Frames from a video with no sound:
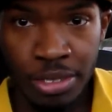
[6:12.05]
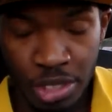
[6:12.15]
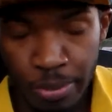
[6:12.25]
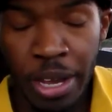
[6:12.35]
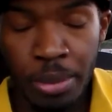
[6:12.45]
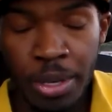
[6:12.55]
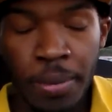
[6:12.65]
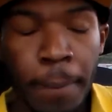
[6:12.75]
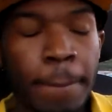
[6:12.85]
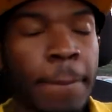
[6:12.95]
You smell
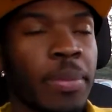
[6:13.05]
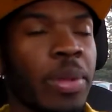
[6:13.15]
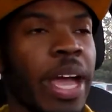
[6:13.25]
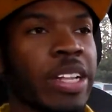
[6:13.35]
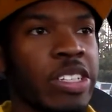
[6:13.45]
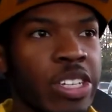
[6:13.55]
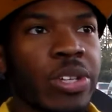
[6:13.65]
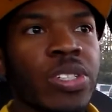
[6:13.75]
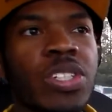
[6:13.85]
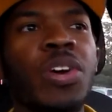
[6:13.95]
me? I had to
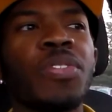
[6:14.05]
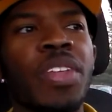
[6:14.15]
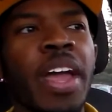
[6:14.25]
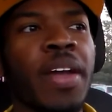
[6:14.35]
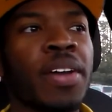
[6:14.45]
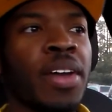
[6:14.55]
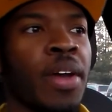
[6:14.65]
tell self that.